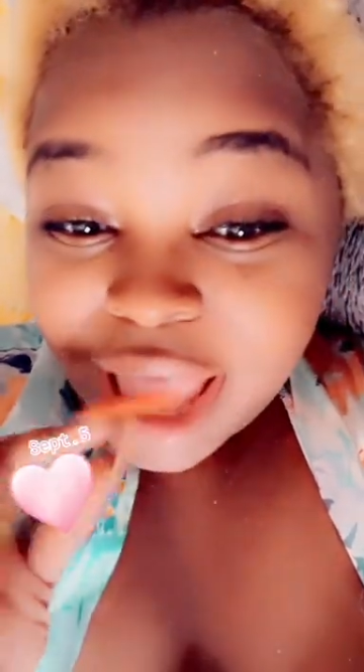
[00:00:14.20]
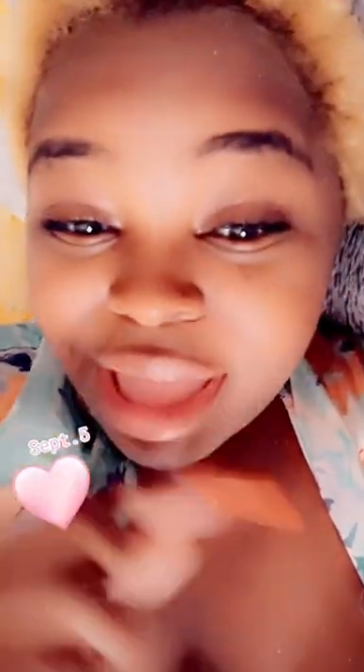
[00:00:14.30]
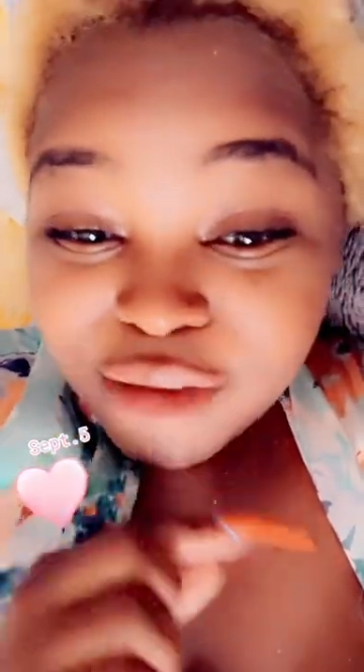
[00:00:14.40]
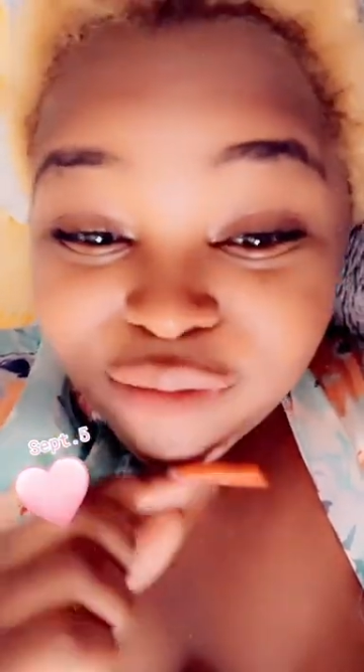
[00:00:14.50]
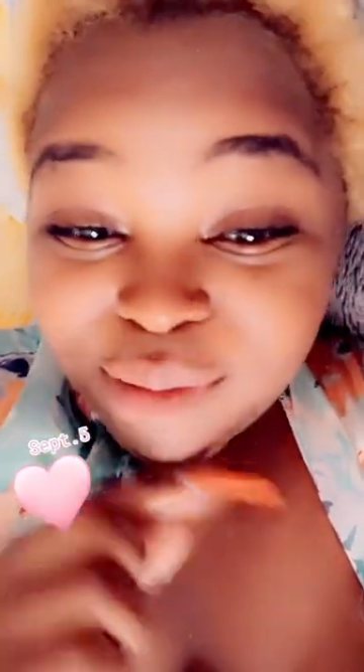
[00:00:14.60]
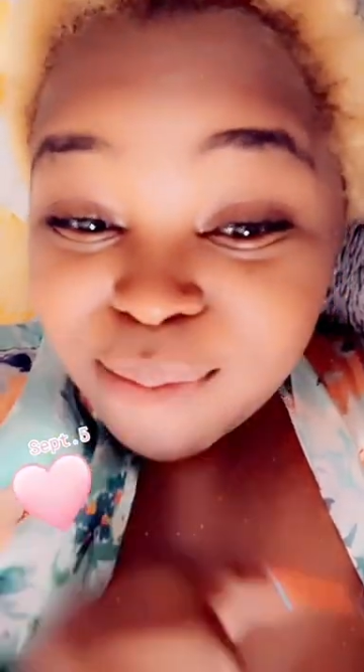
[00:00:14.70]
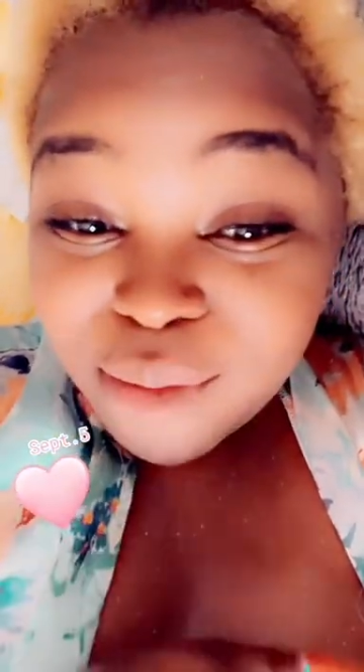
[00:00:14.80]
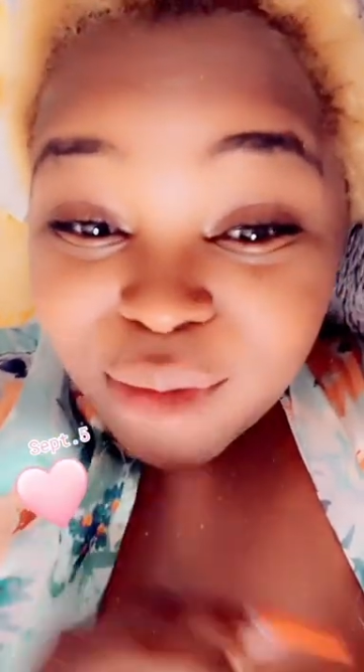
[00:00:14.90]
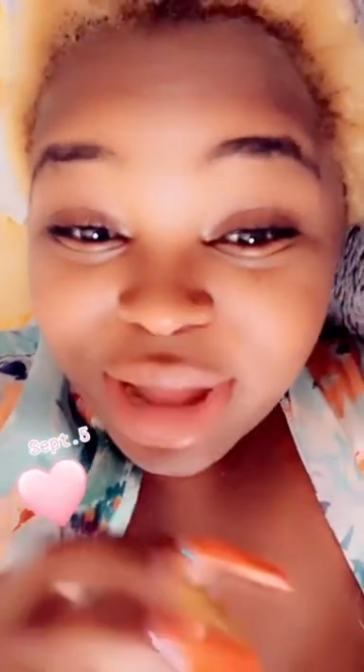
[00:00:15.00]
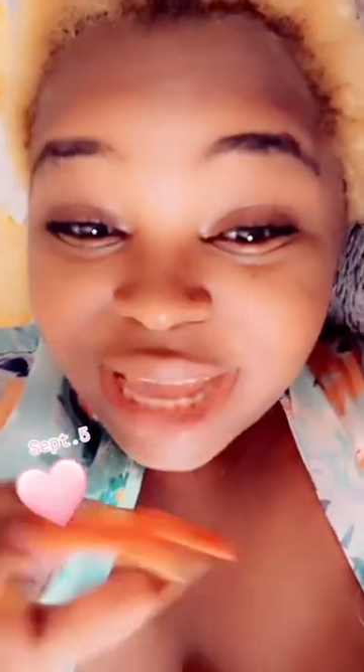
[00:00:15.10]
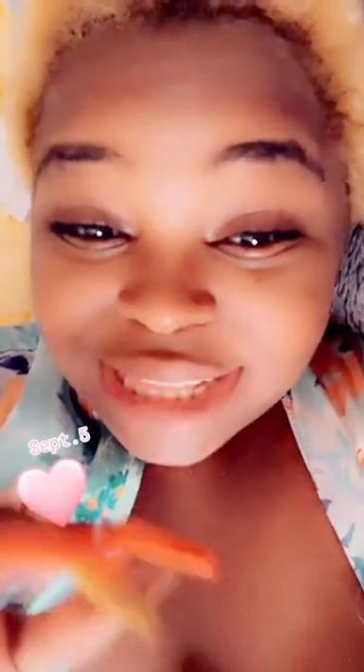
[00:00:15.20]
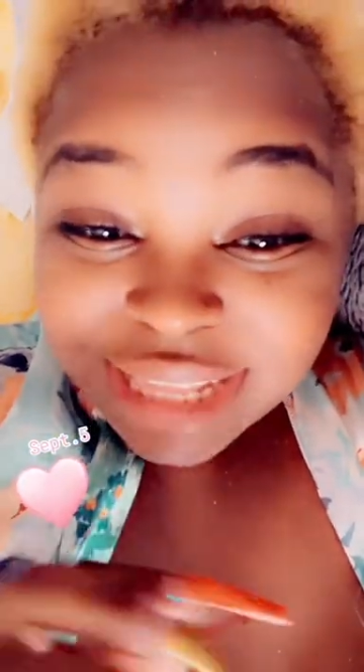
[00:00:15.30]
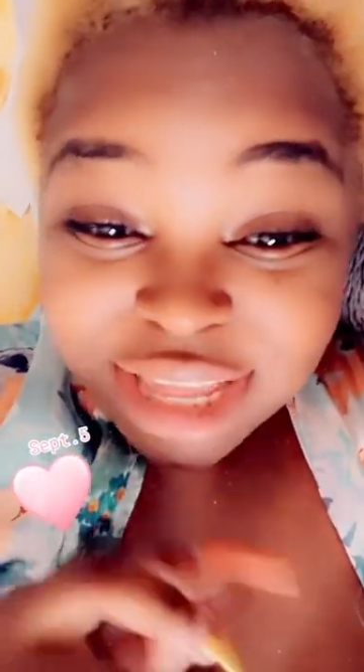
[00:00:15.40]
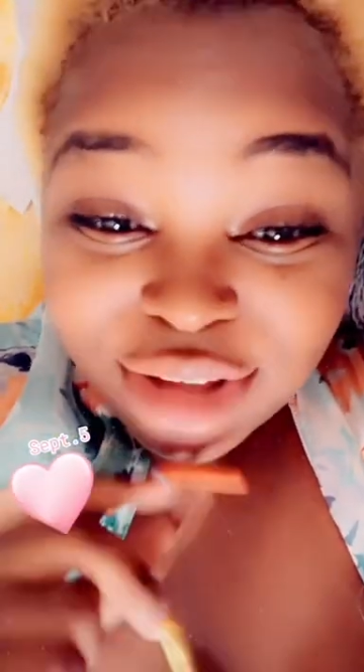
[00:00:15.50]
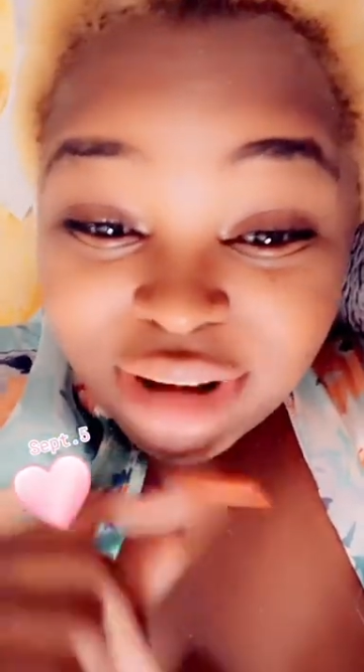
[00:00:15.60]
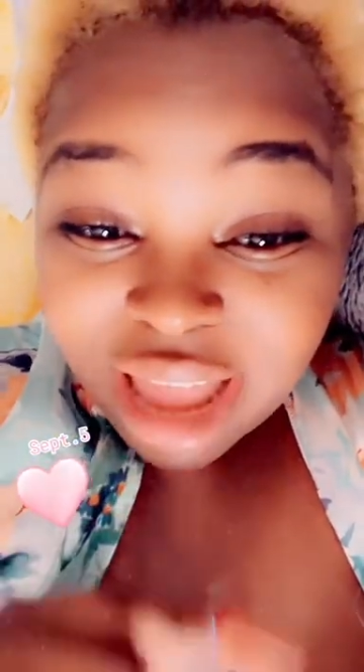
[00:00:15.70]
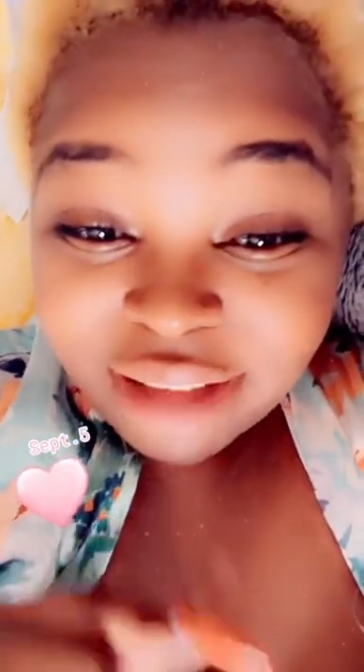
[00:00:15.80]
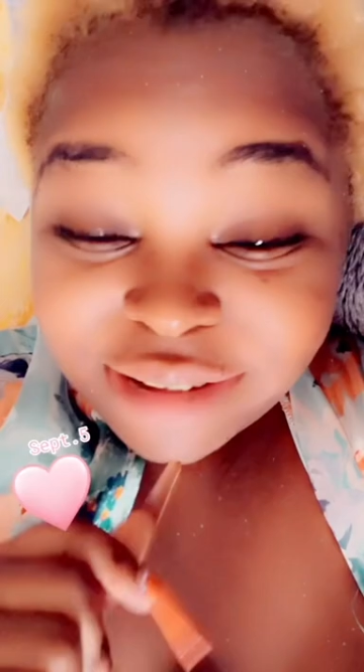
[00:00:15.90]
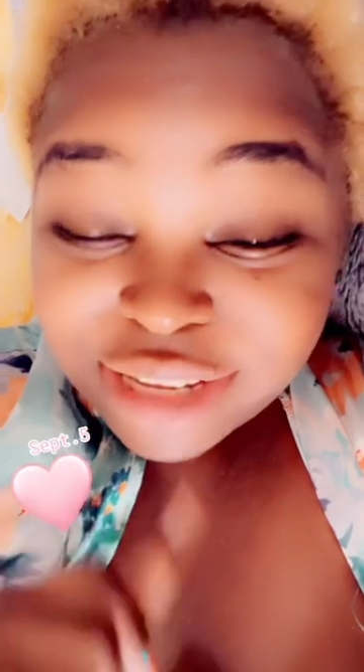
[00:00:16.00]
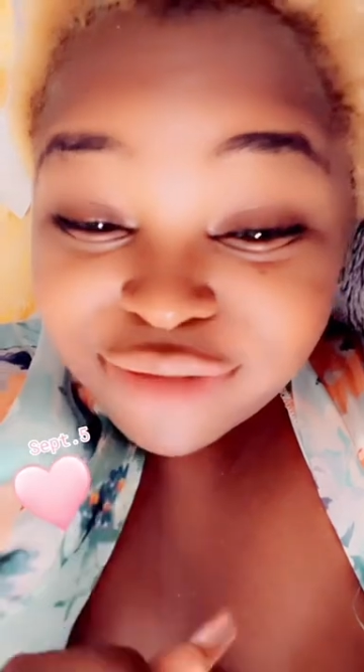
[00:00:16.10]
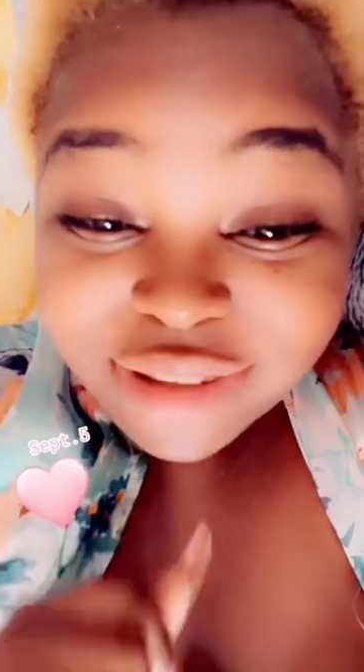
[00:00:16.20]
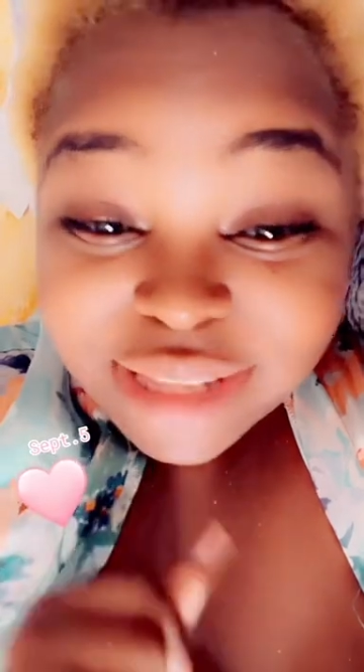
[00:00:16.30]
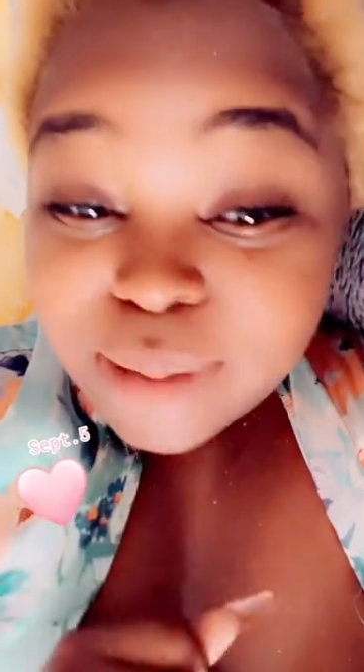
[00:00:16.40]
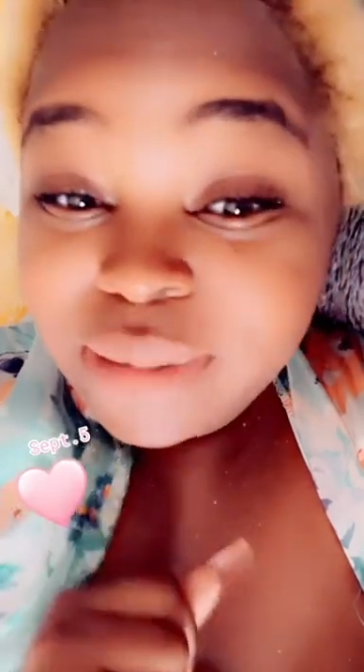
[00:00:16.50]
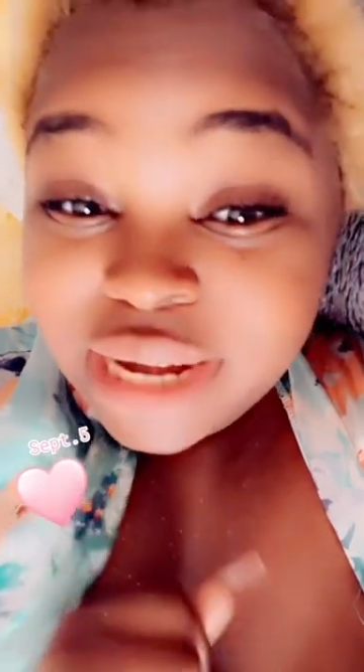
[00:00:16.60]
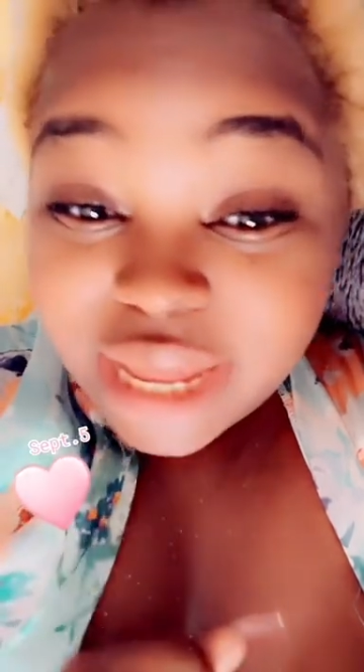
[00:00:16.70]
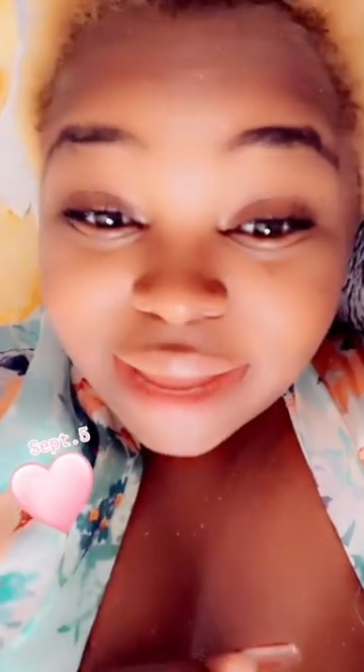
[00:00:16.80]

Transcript: If a boy is in your life just for some,